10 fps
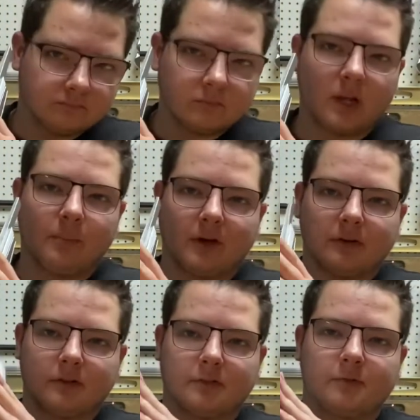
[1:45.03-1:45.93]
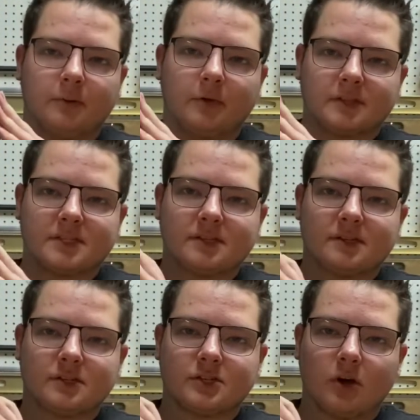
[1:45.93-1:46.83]
about another 3 months.
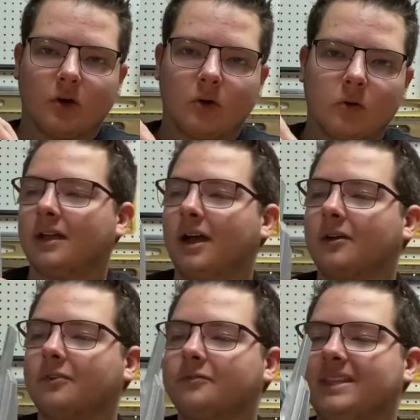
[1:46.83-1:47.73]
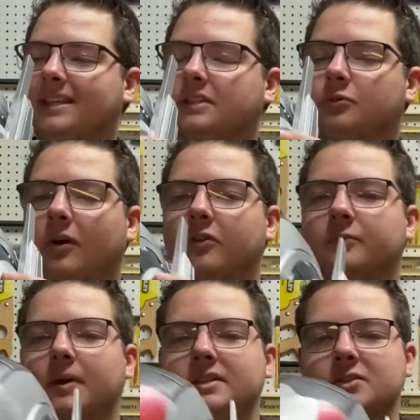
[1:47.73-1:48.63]
So out of the 12
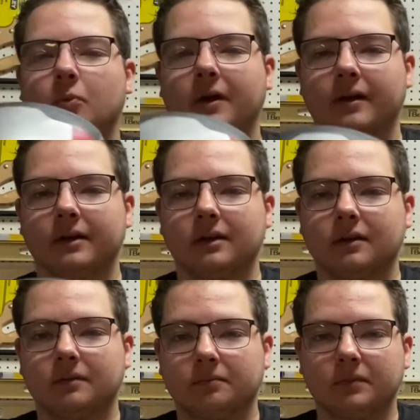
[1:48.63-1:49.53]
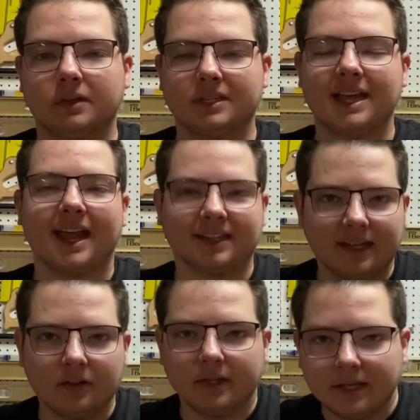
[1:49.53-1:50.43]
months where it
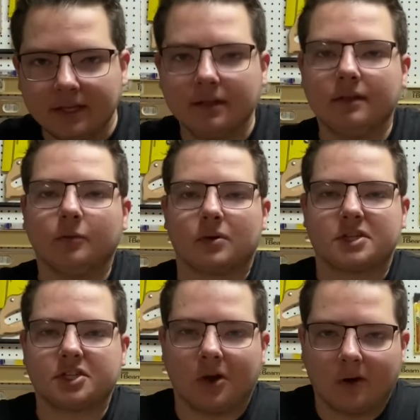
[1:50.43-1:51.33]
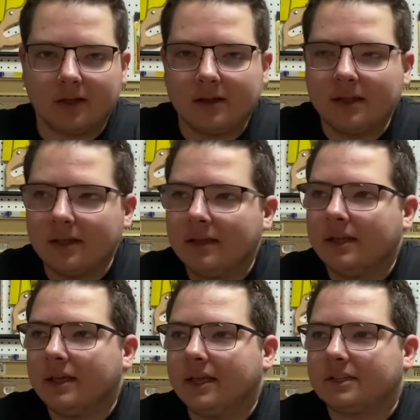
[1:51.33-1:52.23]
technically was started,
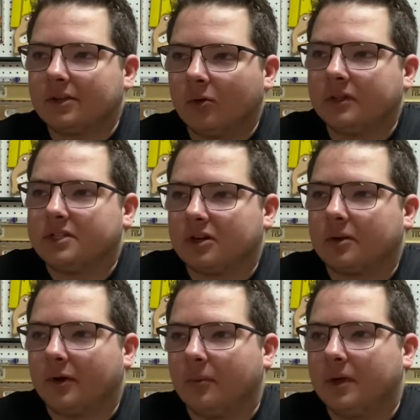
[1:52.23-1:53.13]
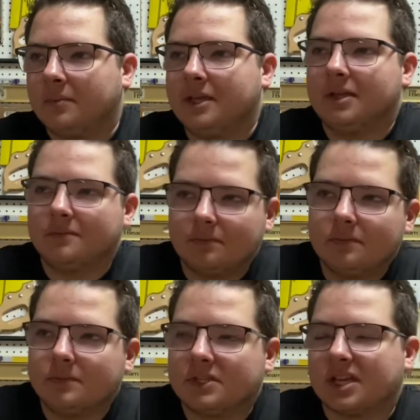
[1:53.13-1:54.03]
it only took about maybe
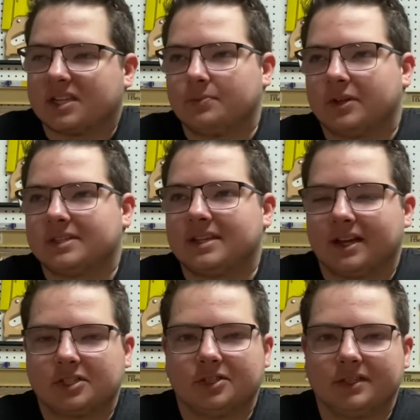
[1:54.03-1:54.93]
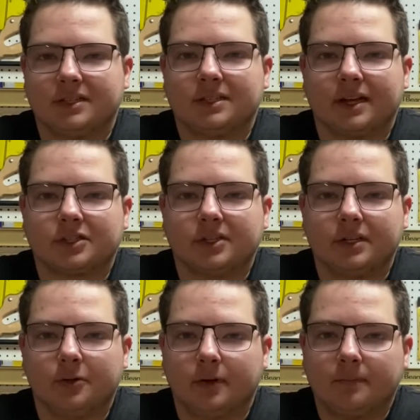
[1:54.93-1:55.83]
6 months to actually
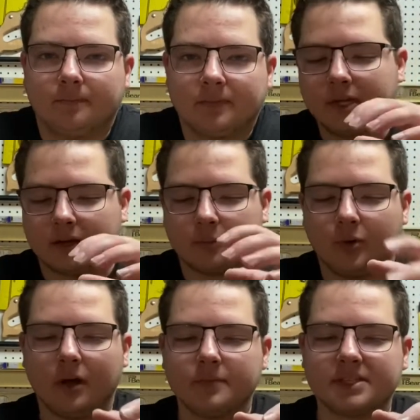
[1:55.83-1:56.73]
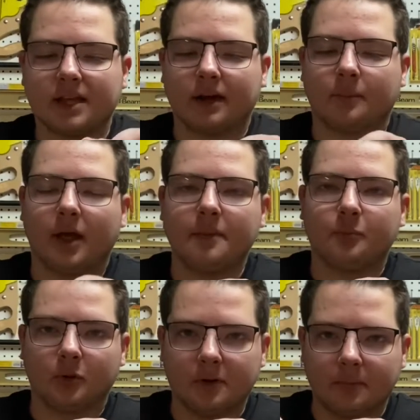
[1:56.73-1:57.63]
do it. Yeah, the problem is that on my
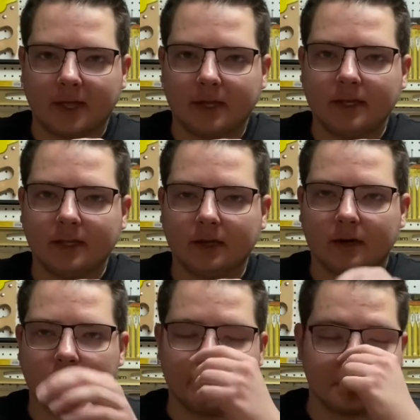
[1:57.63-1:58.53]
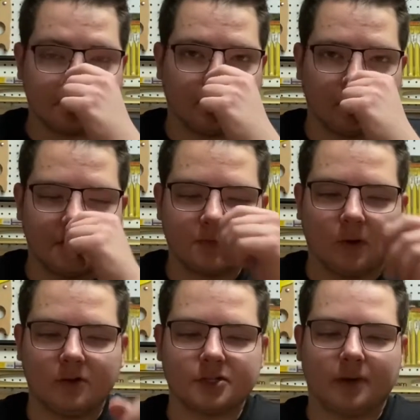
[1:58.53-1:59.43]
print bed, it's pretty
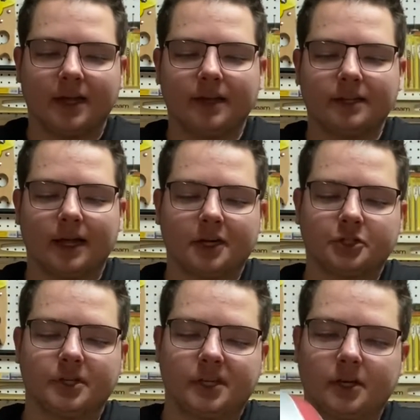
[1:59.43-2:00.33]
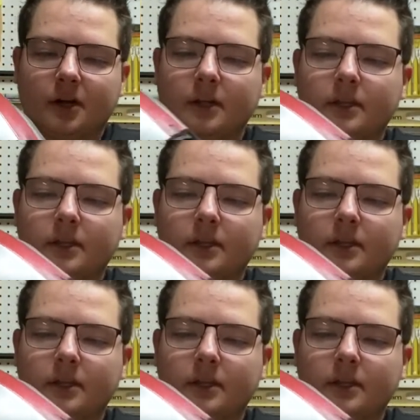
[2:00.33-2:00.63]
small, so I had to actually cut